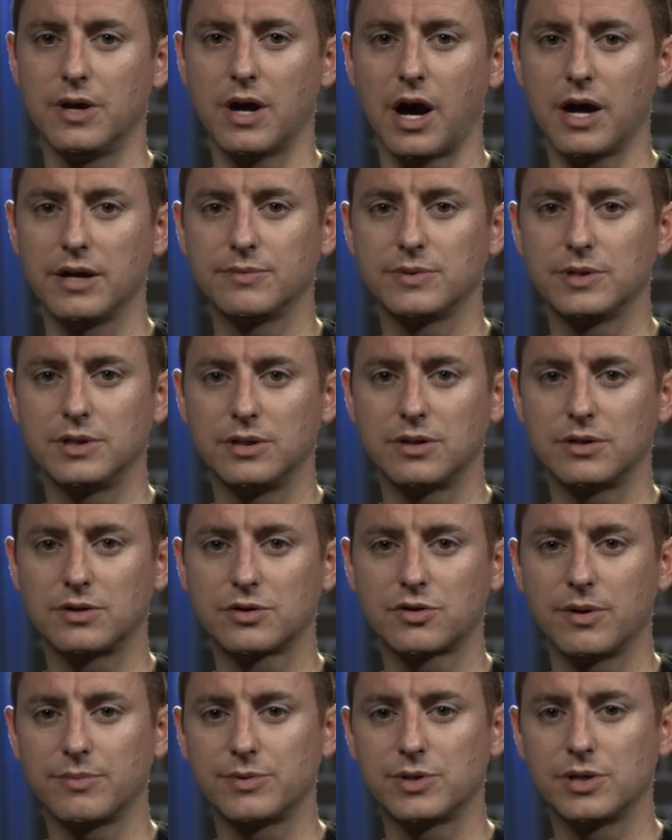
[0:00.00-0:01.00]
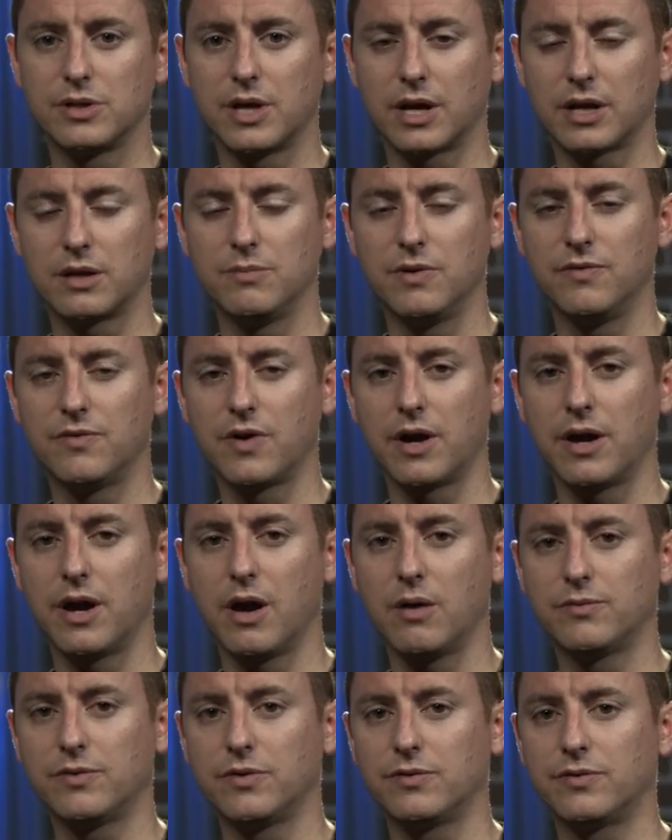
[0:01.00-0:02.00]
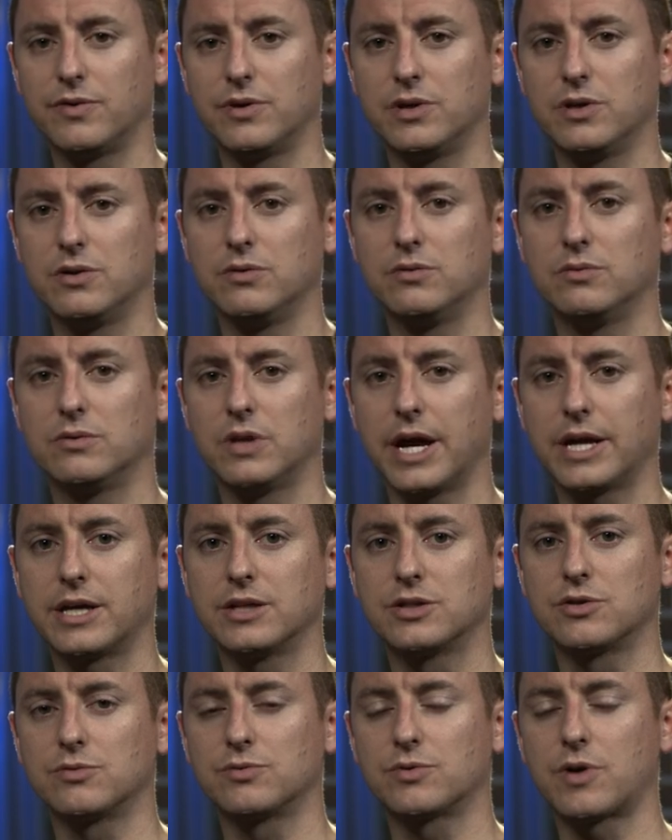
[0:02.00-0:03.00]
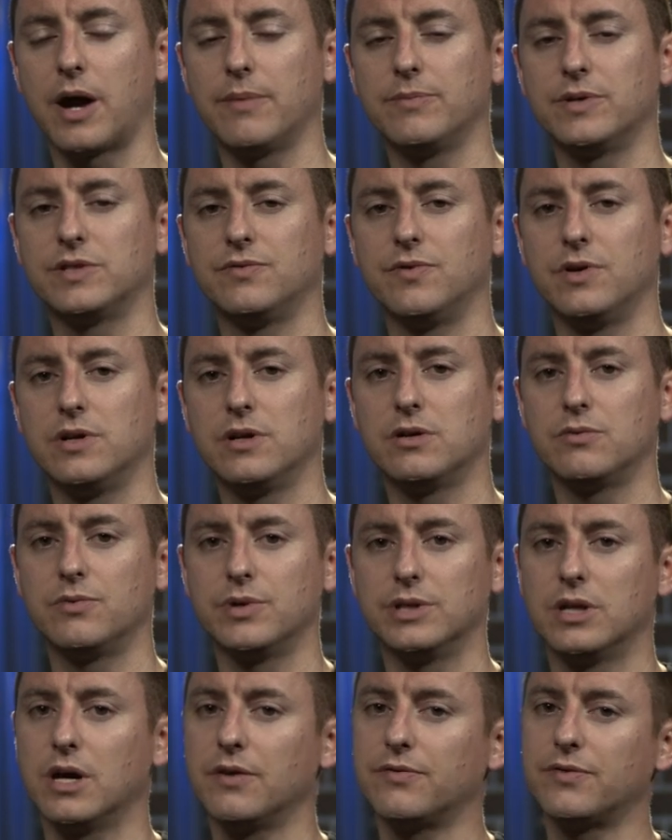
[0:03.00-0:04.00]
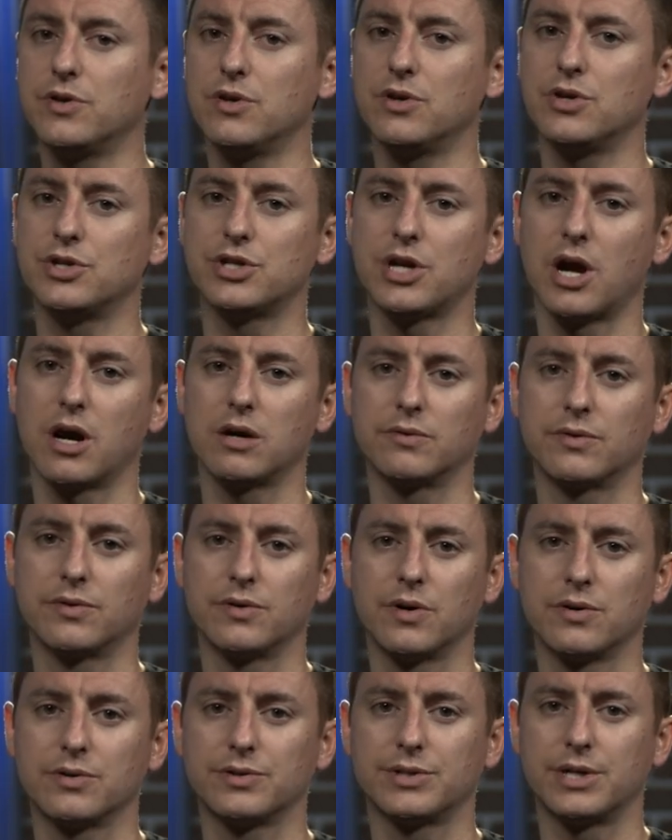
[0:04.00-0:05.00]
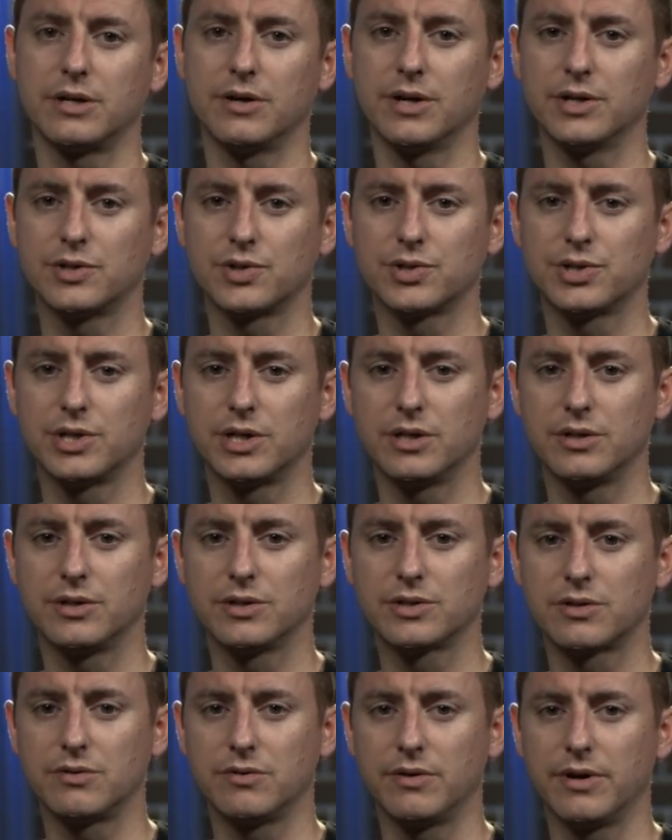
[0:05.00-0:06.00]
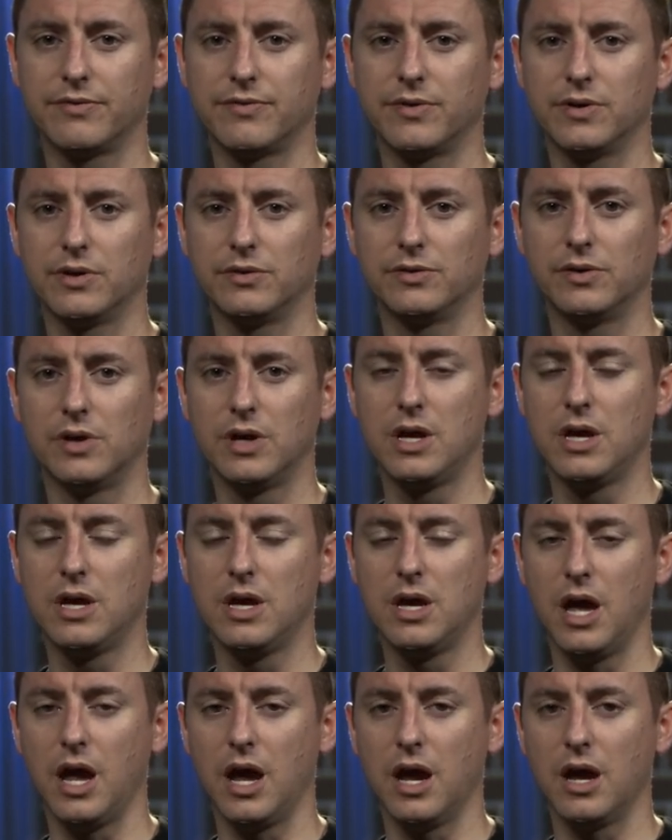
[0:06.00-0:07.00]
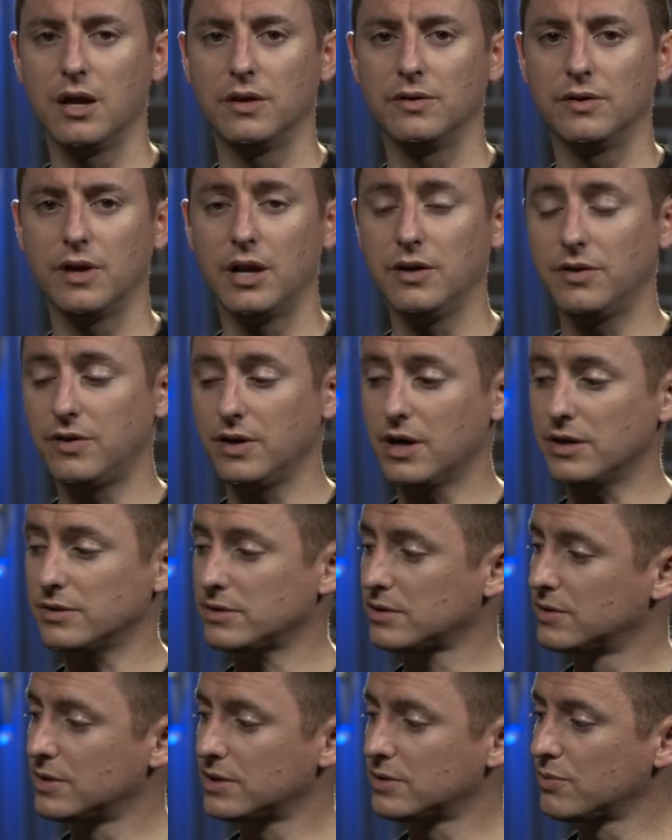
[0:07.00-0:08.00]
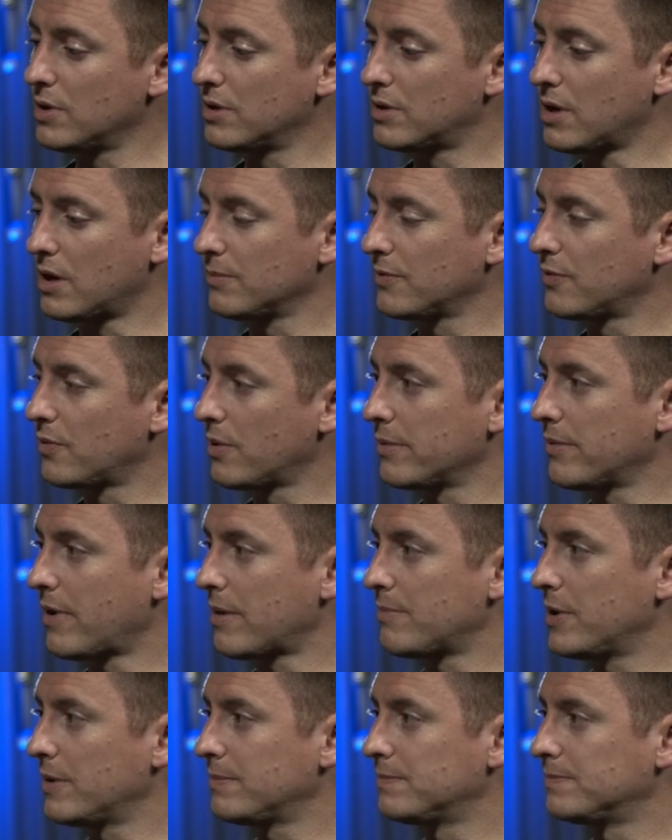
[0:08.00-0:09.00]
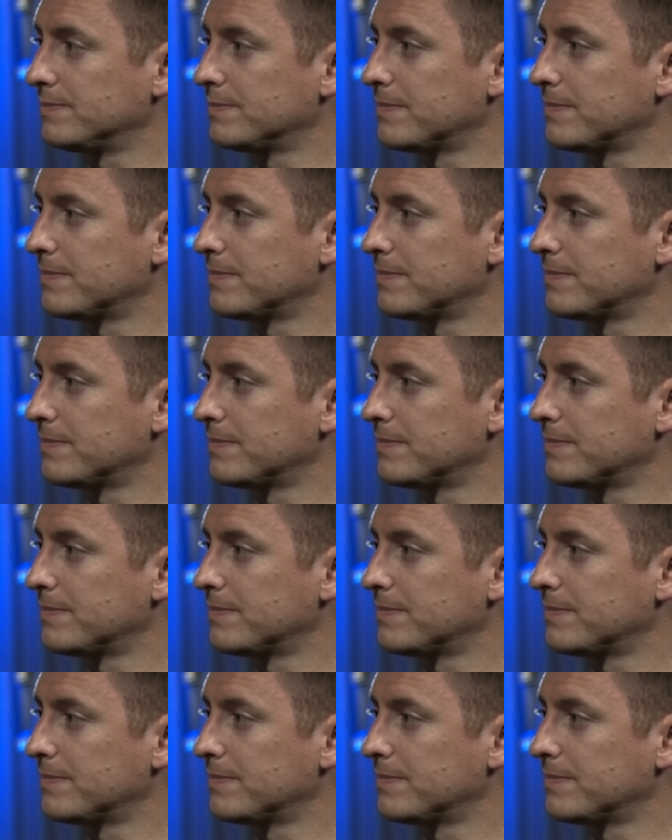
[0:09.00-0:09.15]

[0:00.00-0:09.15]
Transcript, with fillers: items in the description that can be very helpful for you. Like and subscribe this video. We'd love for you to share it with those that are interested in this career field. And anything else this week, Colin, before we wrap up?